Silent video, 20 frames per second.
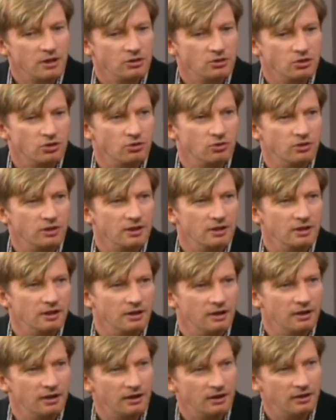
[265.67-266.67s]
begun shooting
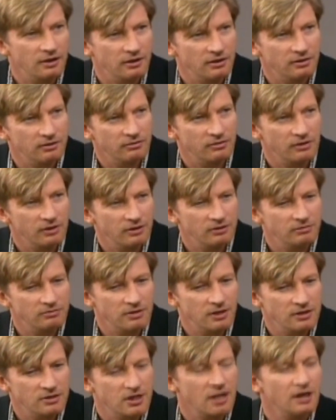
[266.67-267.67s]
a, a,
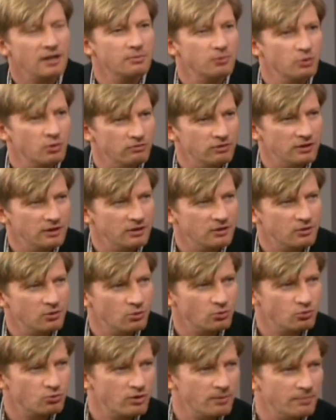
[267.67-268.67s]
a telly movie
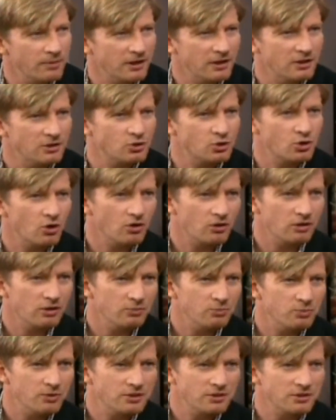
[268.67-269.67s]
called Dripping in
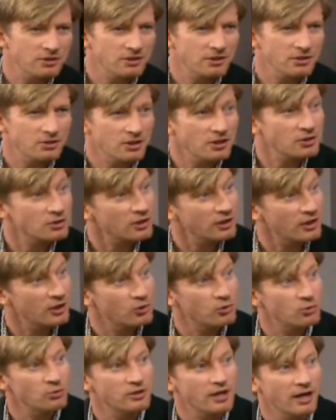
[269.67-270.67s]
Chocolate, which is Ooh. essentially
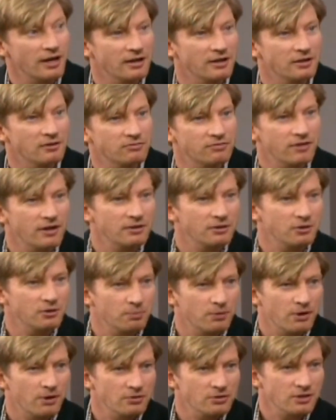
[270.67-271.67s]
a whodunit, a fun
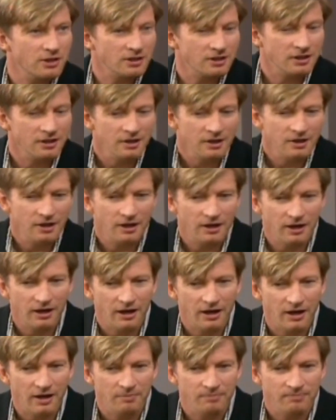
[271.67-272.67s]
little project, cool.
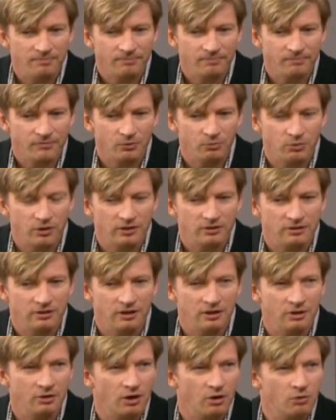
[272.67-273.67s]
um, with
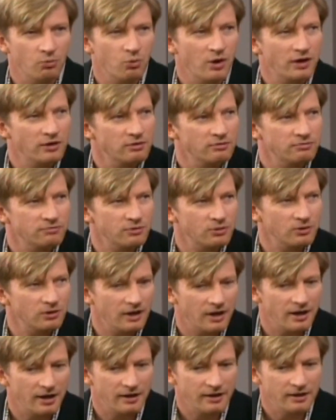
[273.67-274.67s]
a, a
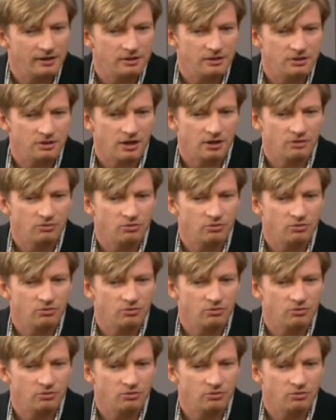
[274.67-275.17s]
wonderful uh, English